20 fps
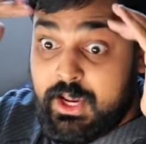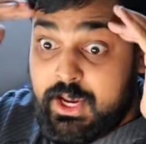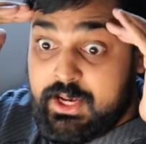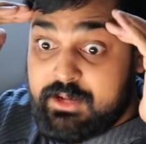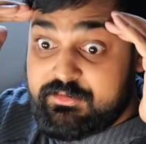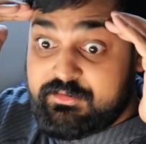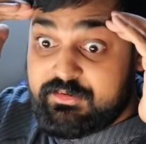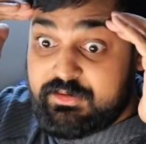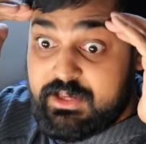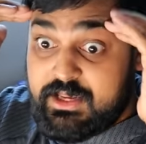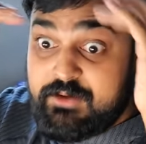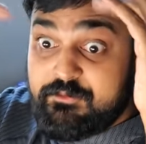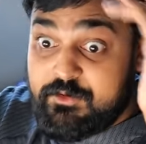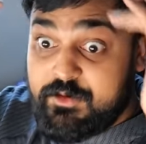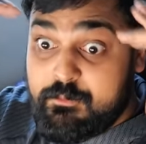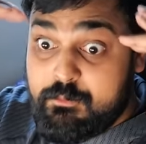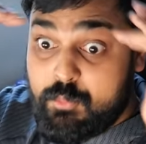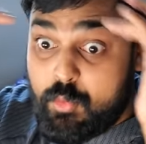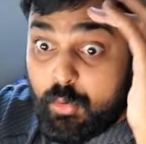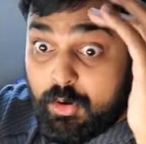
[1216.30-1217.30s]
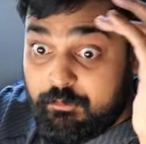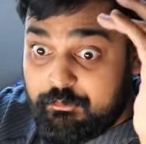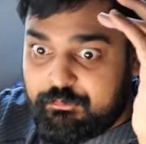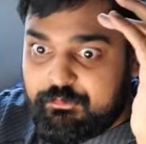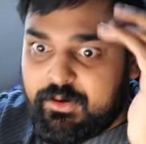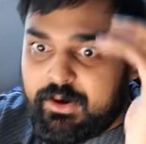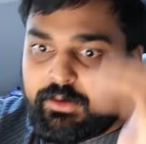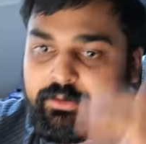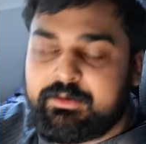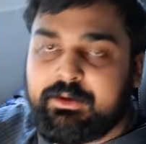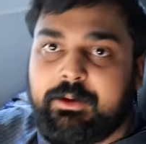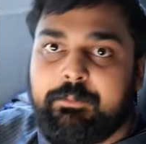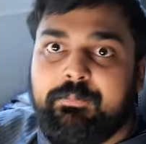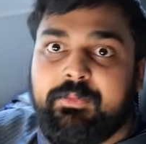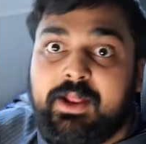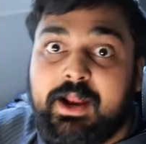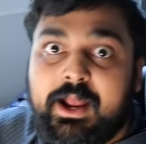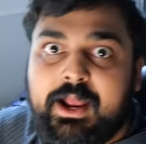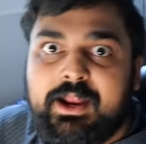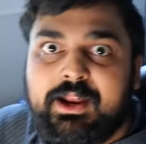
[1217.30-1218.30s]
it's even more fucked up
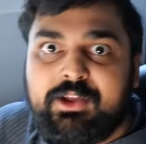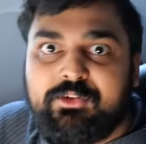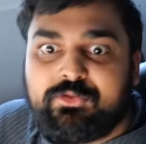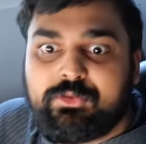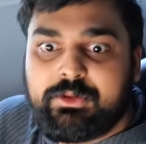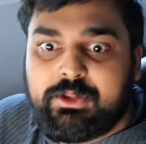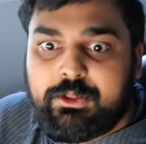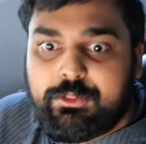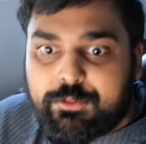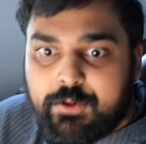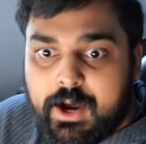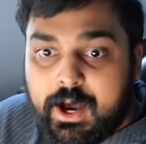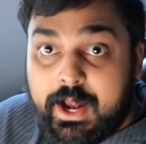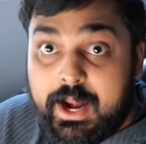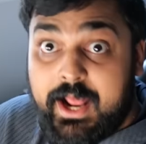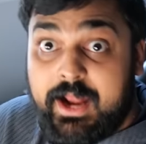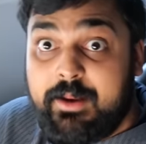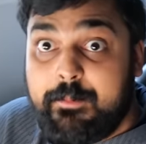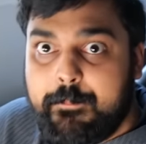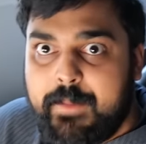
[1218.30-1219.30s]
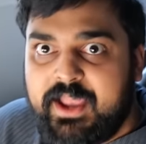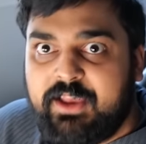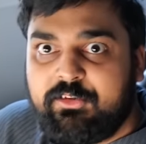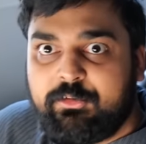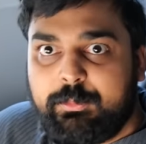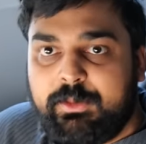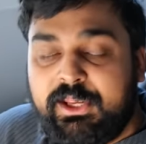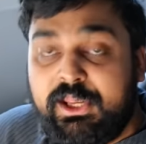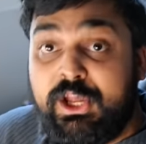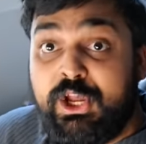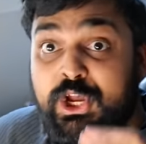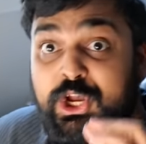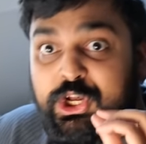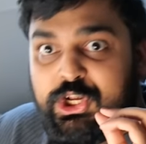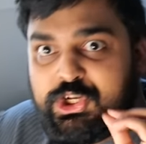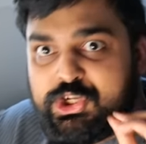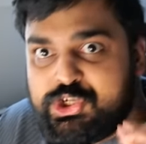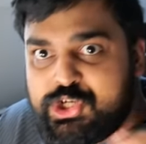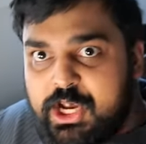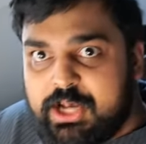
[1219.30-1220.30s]
than I initially thought, and it makes me
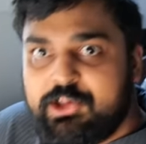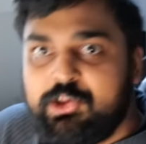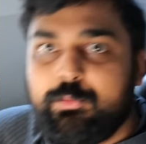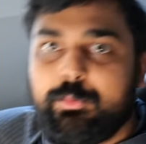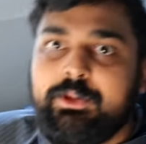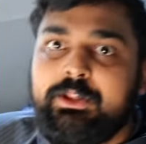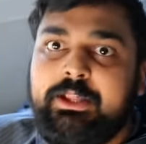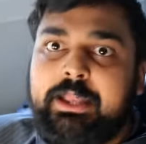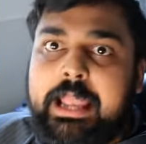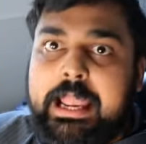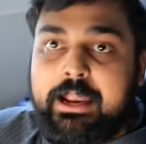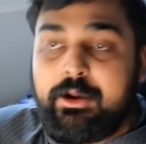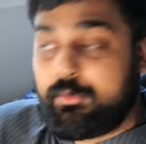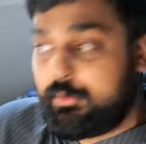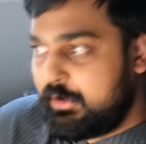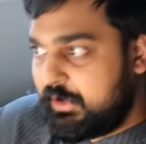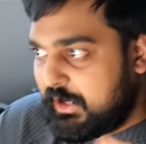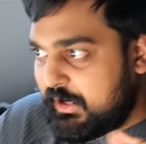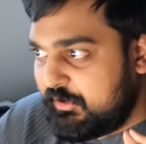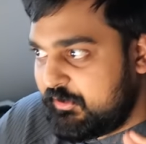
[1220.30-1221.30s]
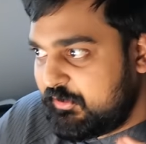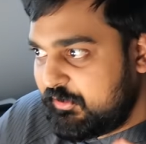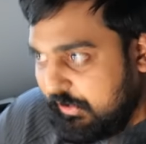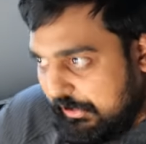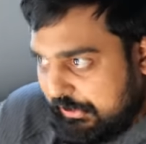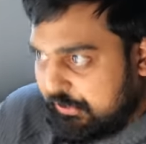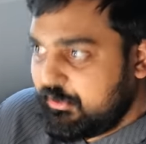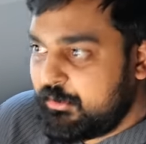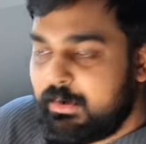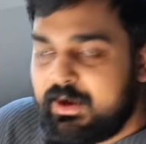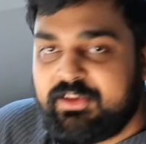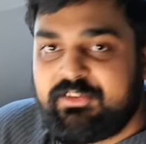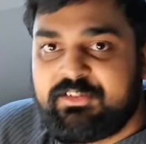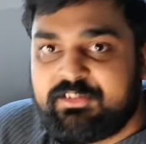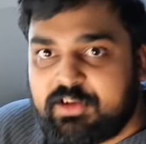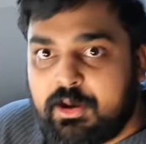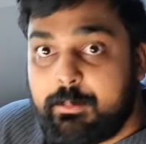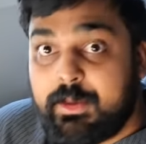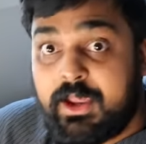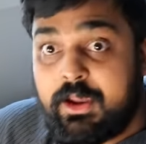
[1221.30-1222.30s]
genuinely angry and sick to my
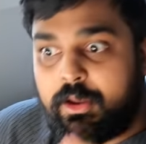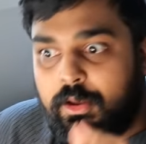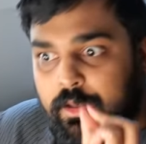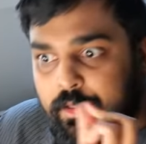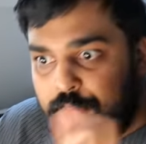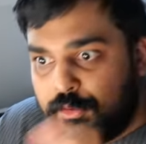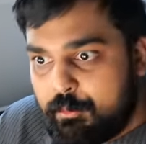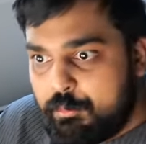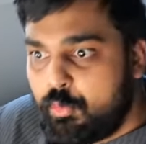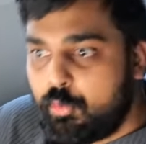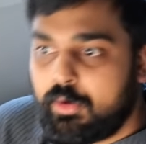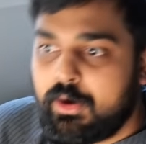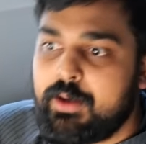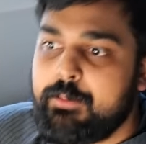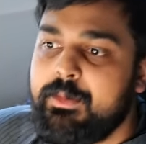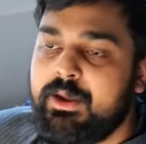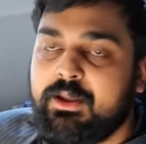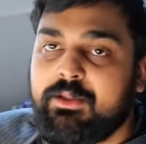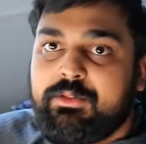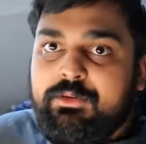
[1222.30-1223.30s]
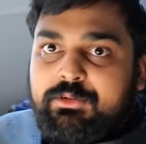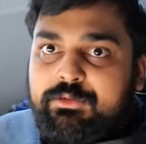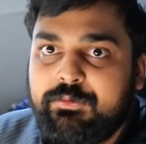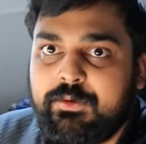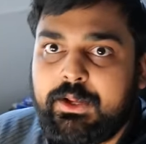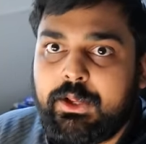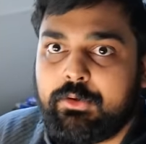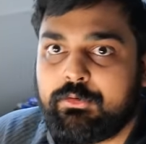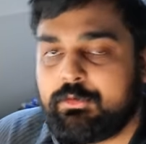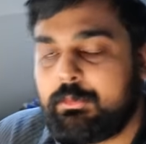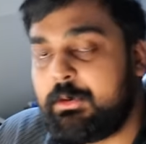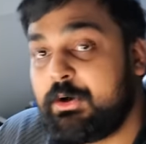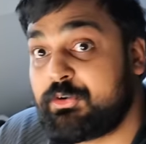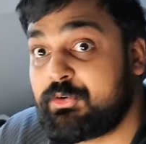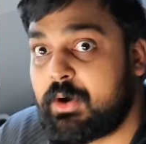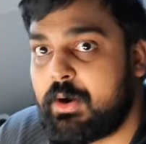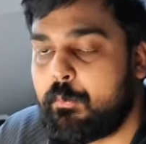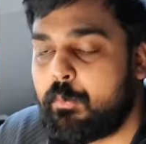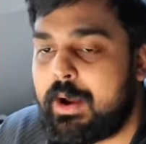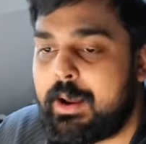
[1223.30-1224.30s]
stomach the more I make this video. So I'm gonna
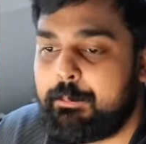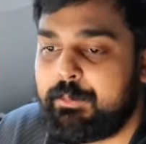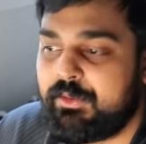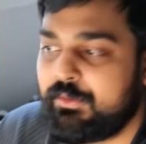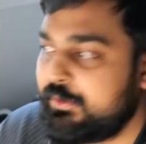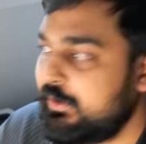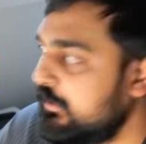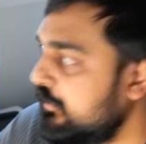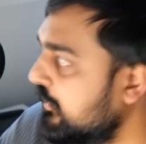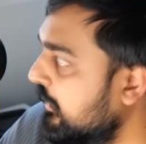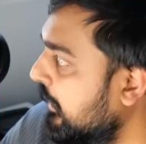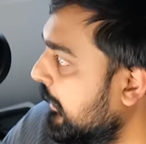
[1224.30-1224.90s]
try wrapping things